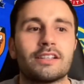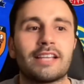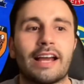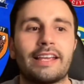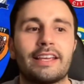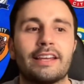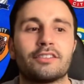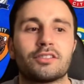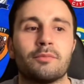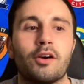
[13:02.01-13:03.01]
taking
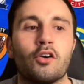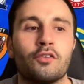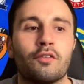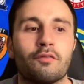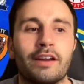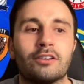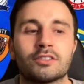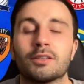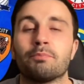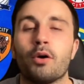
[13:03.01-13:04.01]
some unreal
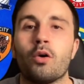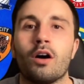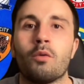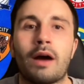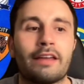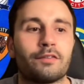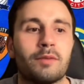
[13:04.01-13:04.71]
support away from